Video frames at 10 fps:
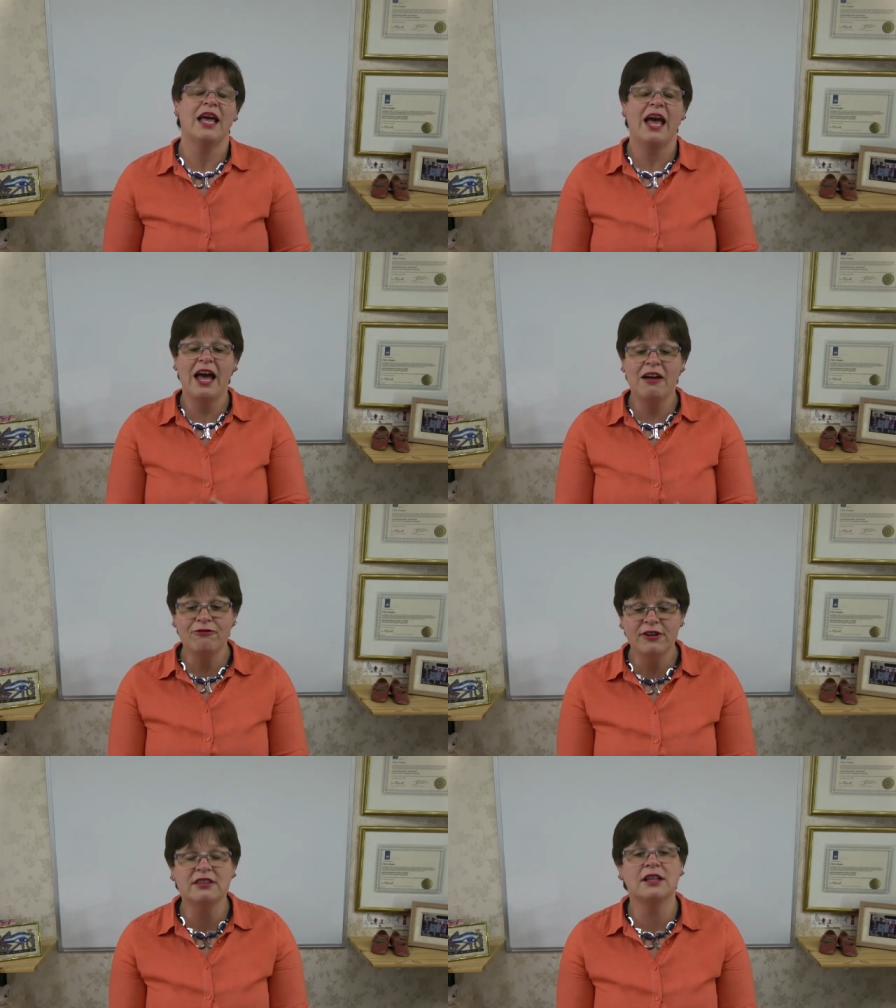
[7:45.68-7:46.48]

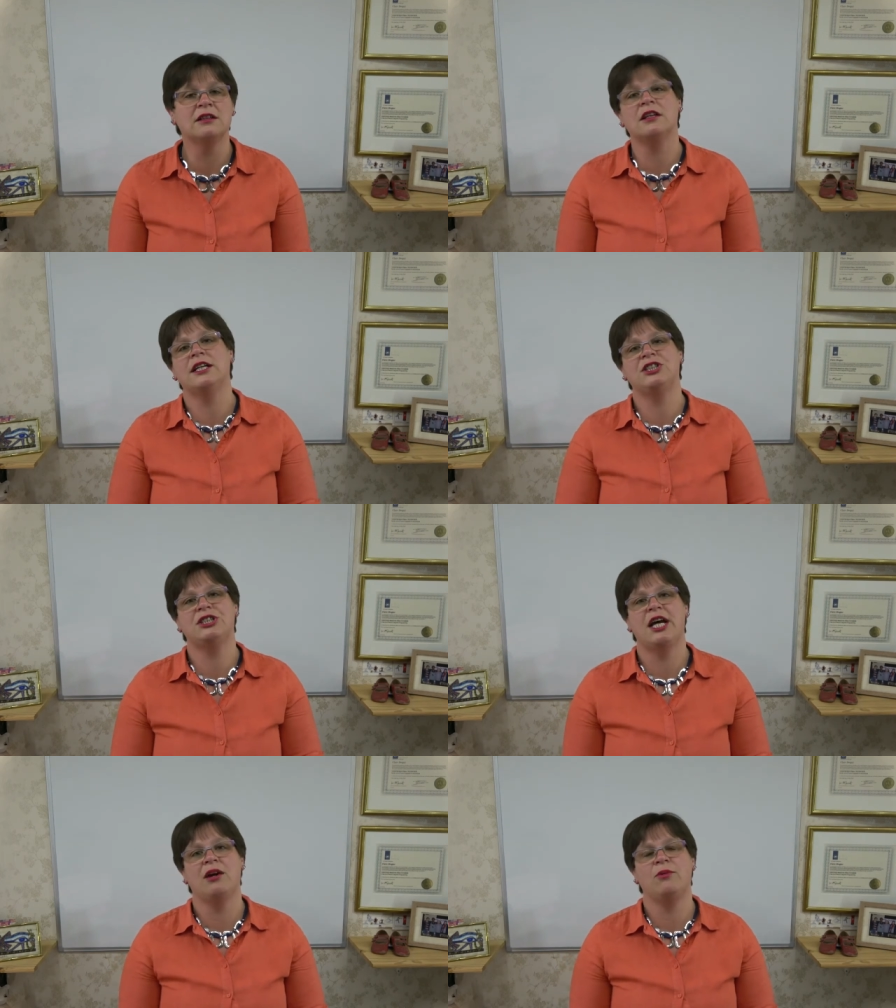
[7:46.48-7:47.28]
Everything that I
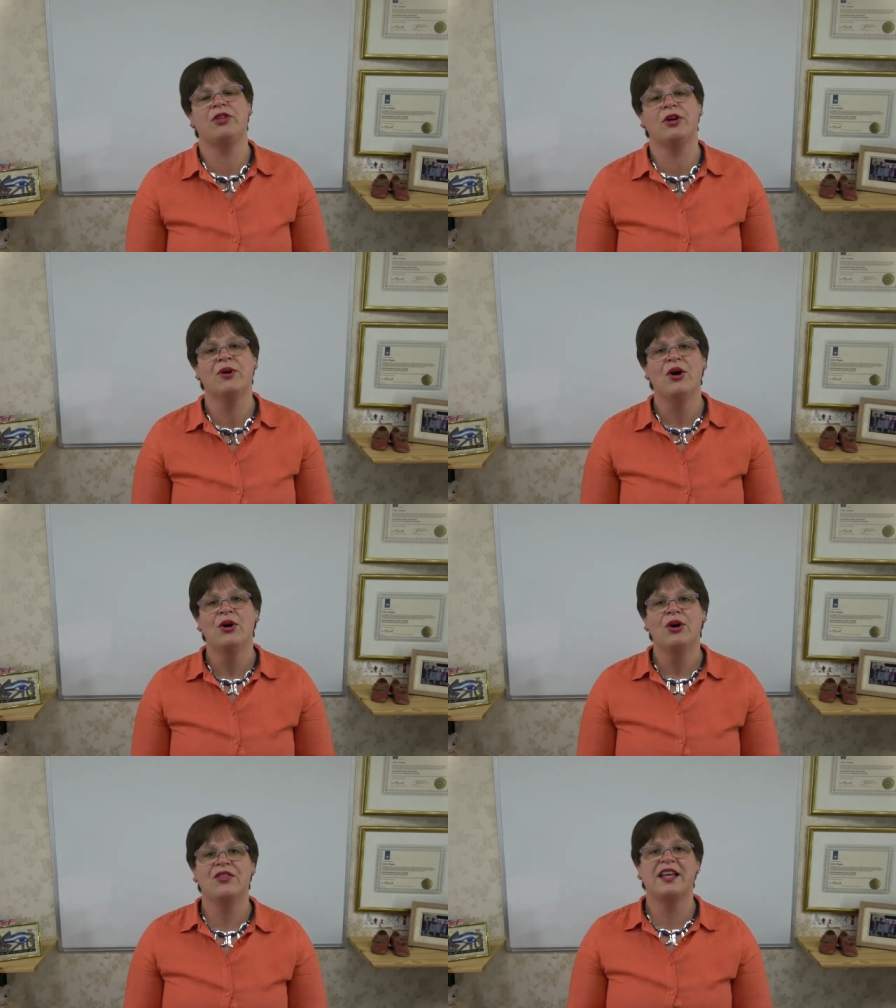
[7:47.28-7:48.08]
share with you
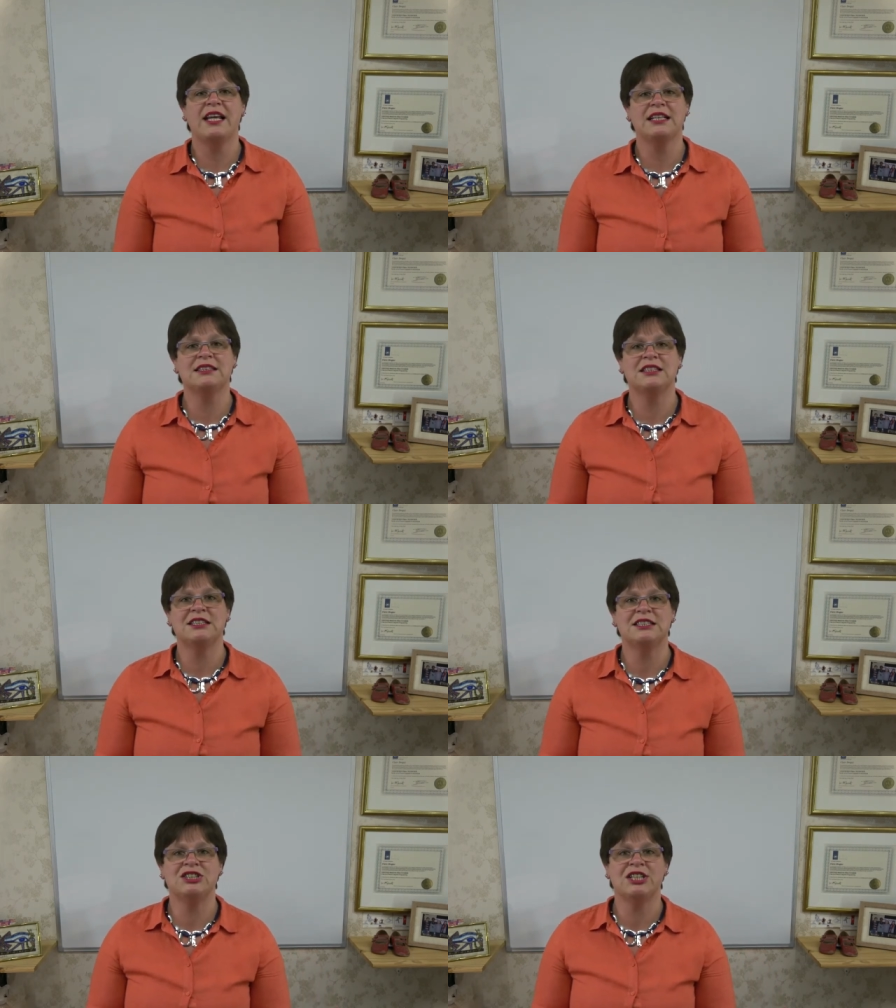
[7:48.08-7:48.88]
on the Getting
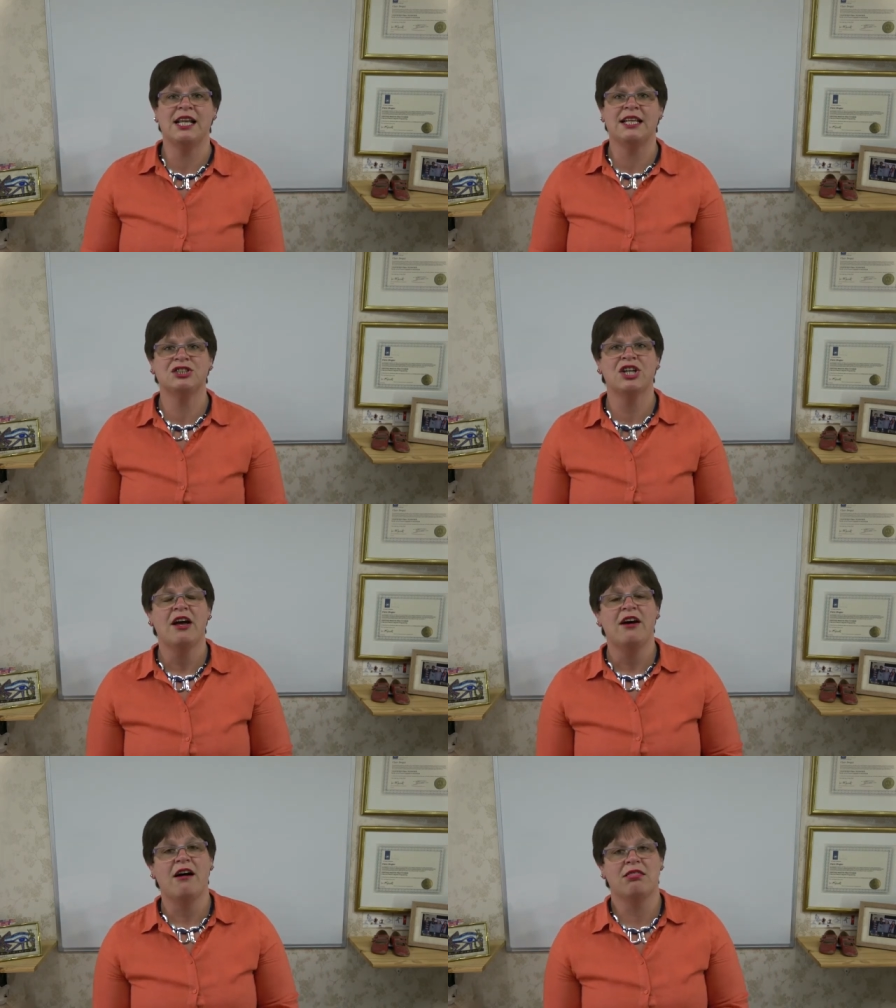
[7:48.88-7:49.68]
Started challenge
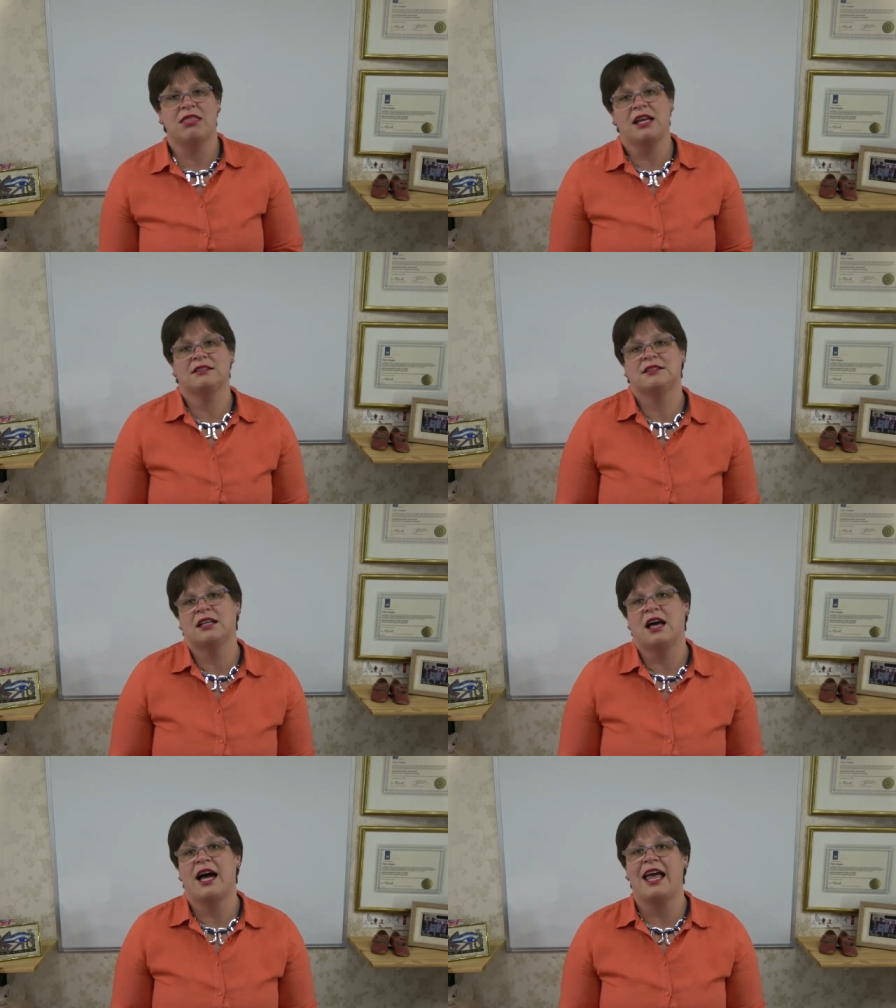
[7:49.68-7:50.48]
are things
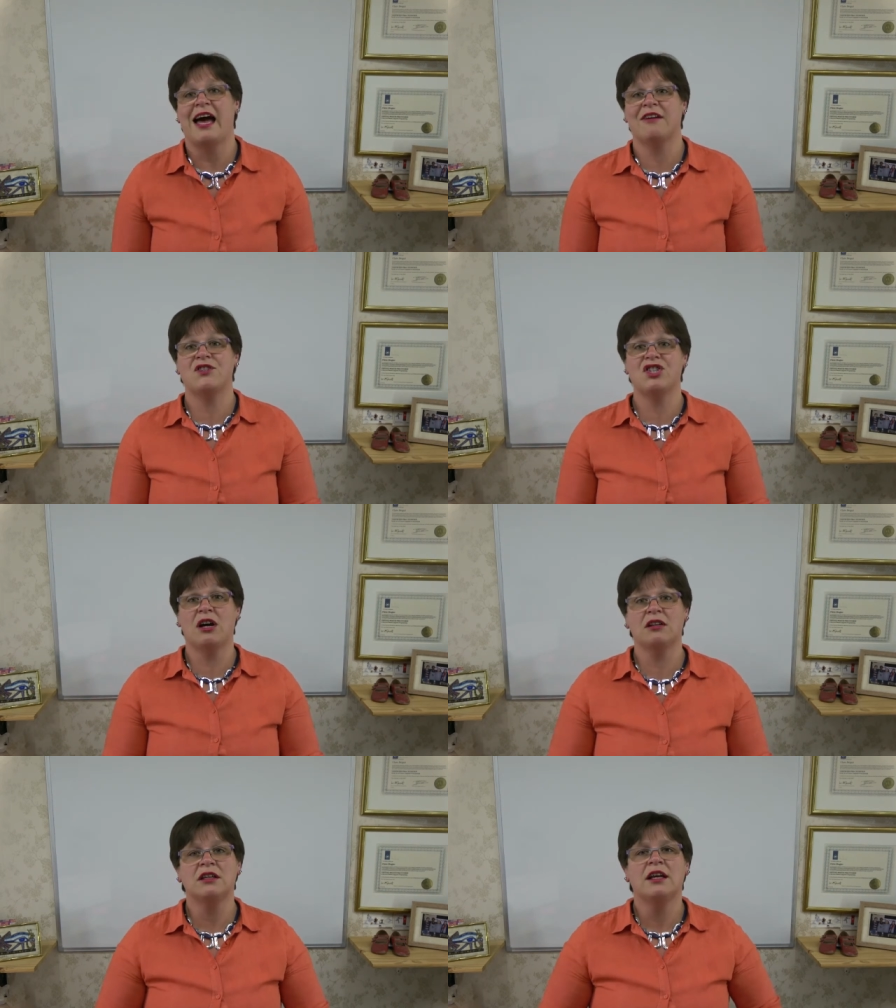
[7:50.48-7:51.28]
that I have
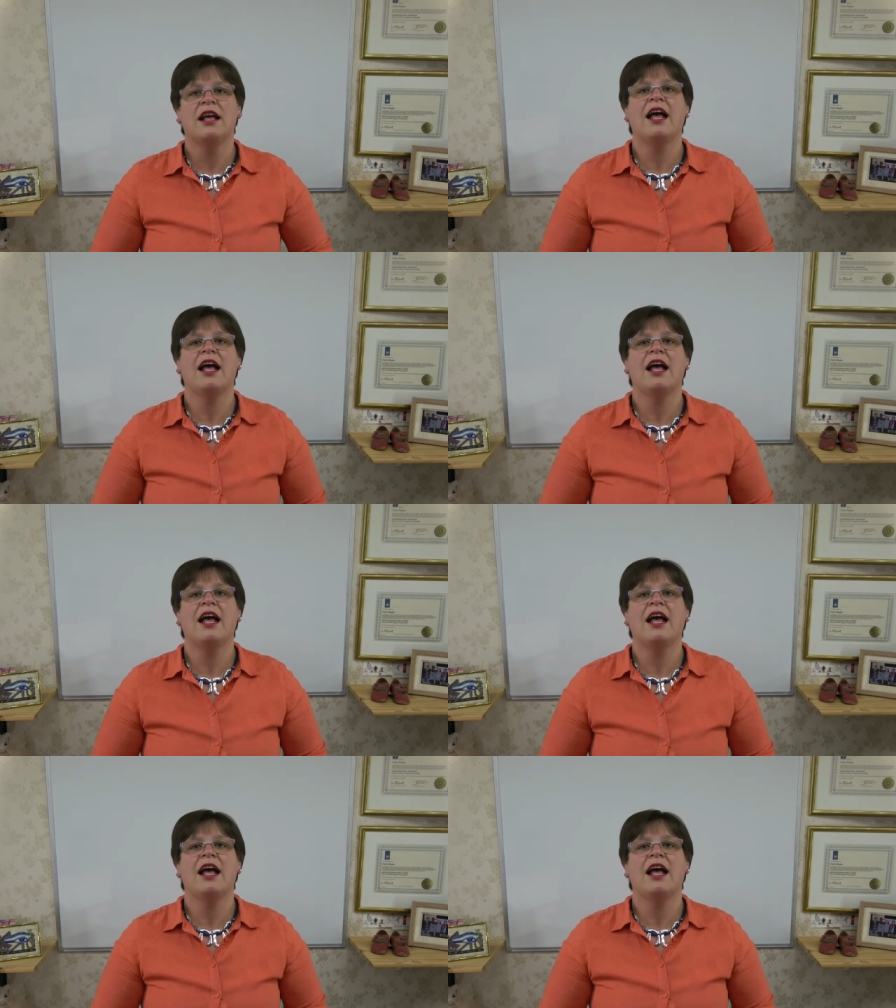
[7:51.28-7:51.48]
done